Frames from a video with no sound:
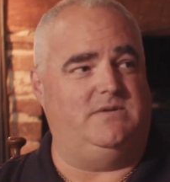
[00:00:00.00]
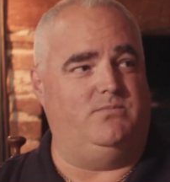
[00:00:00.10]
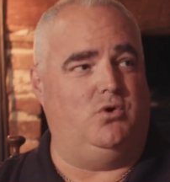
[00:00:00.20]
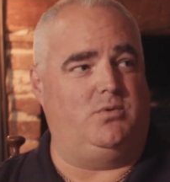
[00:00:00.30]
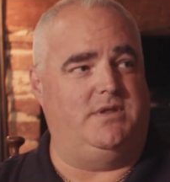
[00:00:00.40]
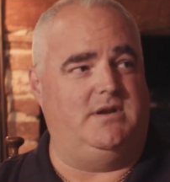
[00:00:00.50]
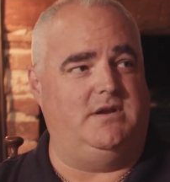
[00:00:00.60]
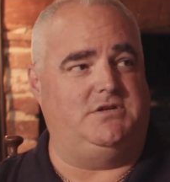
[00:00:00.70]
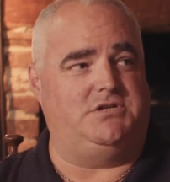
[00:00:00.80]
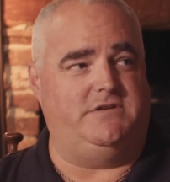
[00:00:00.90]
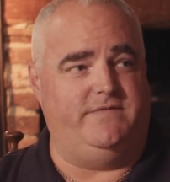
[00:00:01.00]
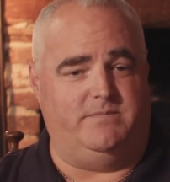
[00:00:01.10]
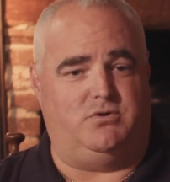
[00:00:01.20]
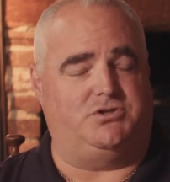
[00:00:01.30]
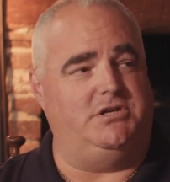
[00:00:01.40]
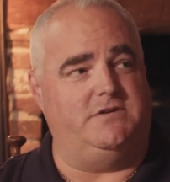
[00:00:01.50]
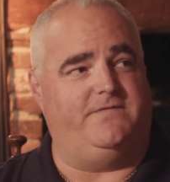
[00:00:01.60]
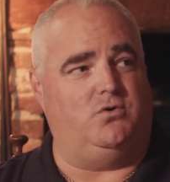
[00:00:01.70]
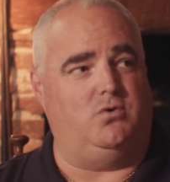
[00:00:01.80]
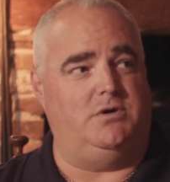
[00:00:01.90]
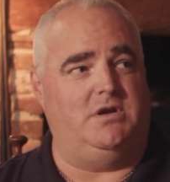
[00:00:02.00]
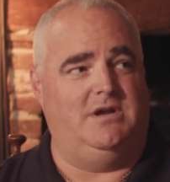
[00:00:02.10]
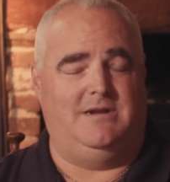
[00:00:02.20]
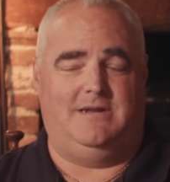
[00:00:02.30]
on board with an initiative and pushing it forward.